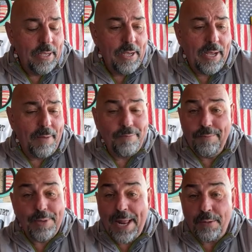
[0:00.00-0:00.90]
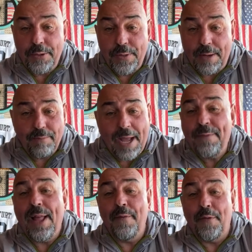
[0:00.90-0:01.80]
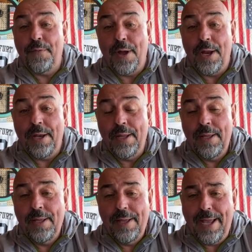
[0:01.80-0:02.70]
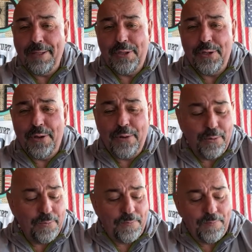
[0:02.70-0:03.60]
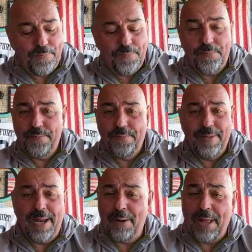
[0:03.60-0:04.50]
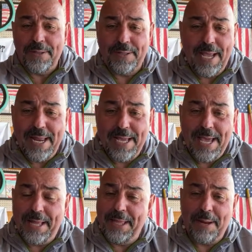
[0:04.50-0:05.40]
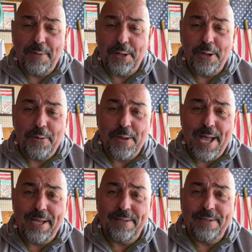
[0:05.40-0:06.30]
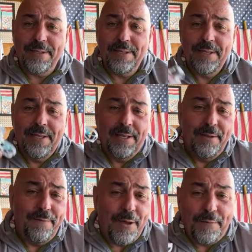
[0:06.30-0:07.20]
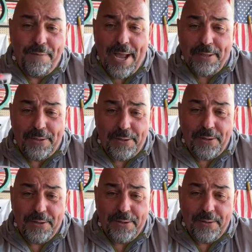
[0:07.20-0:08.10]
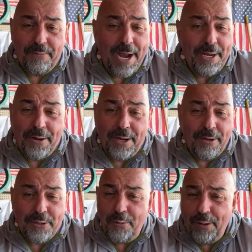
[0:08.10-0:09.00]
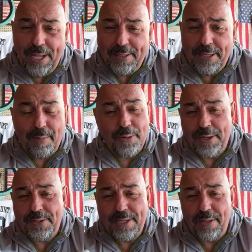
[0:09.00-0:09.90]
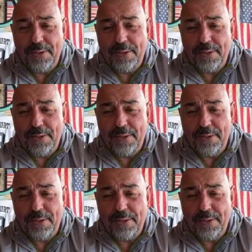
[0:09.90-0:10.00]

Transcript: But I don't do that. I fly it for fun. And so I'll say it again, and then I'm going to go, guys. Fun factor right here. And there's no links here. I'm not trying to sell this